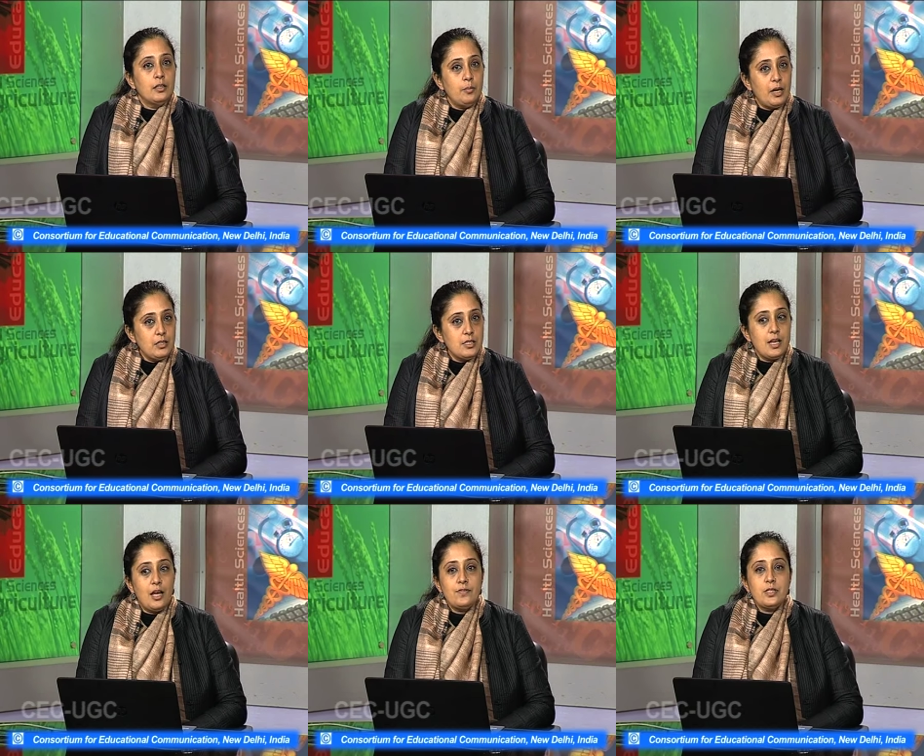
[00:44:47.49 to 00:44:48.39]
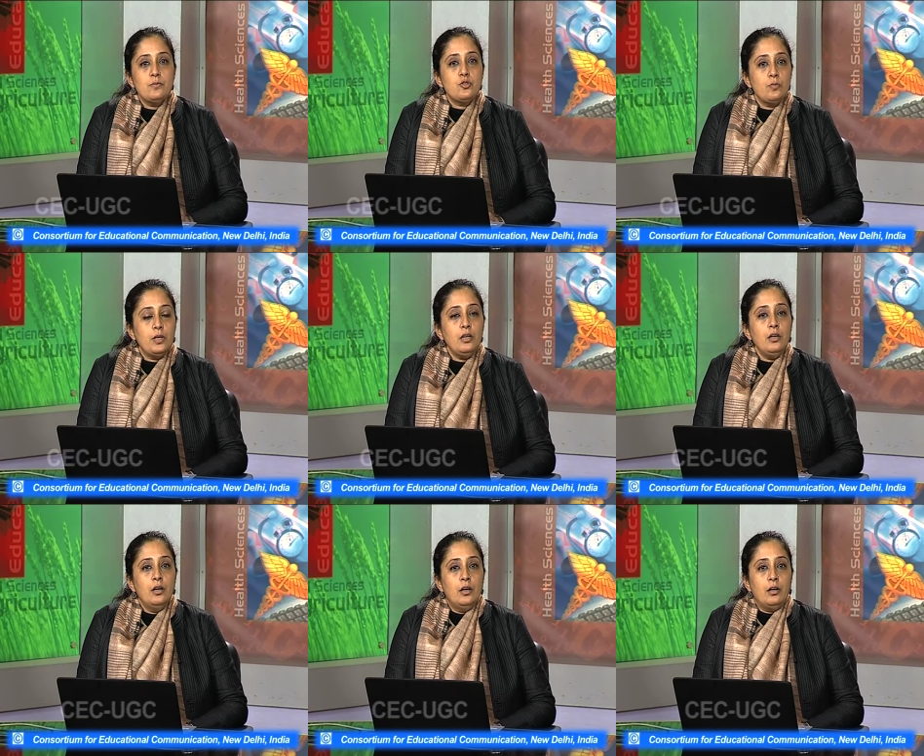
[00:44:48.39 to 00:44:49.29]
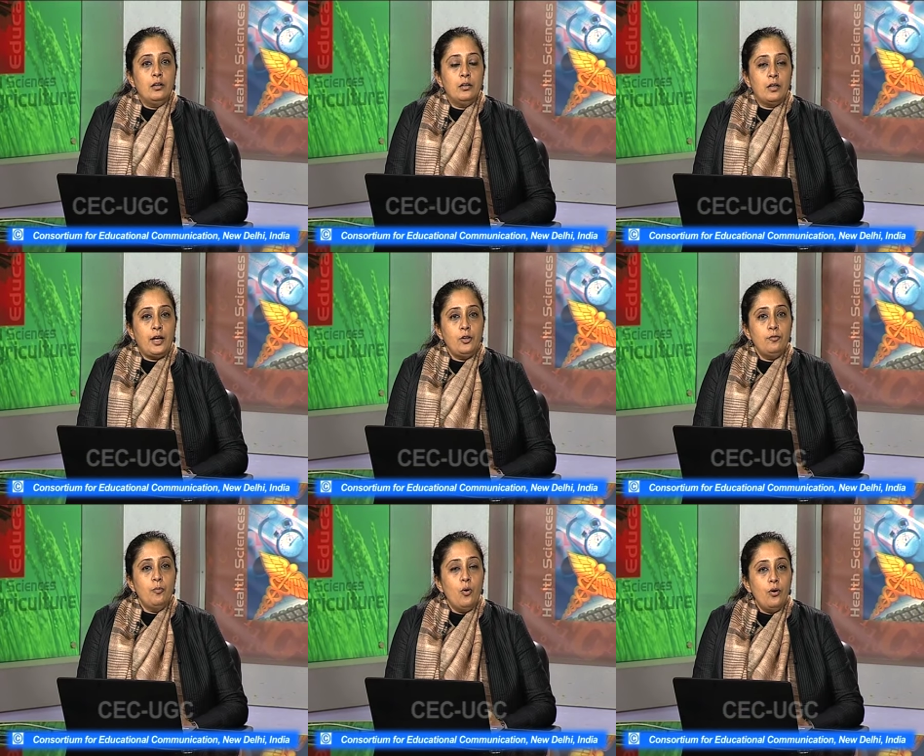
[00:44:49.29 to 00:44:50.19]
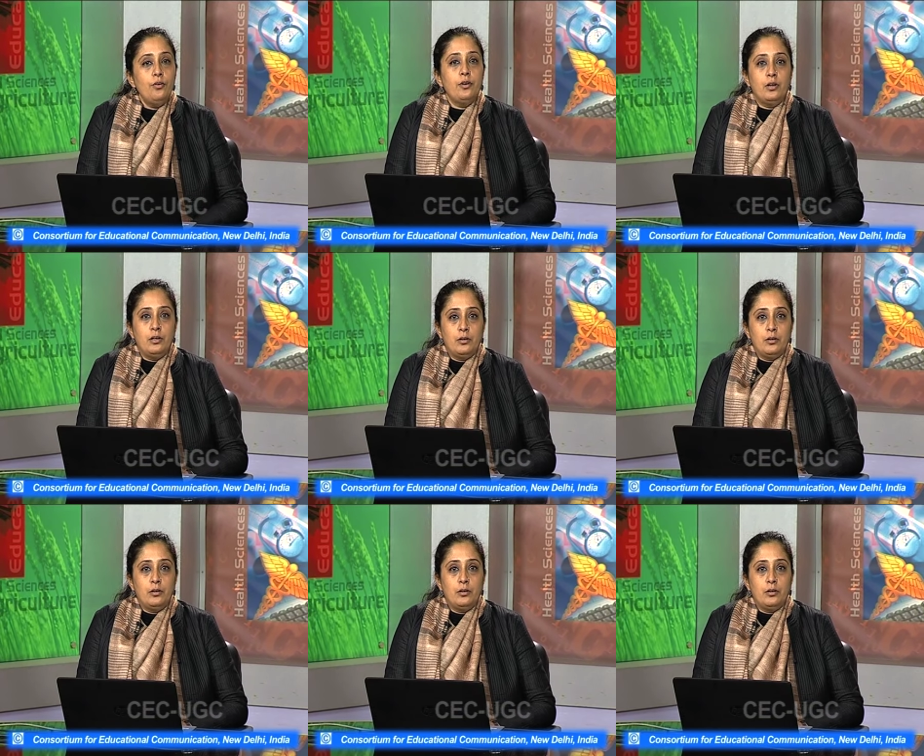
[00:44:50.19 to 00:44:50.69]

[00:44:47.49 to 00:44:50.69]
the mother's life seems to be uh, kind of more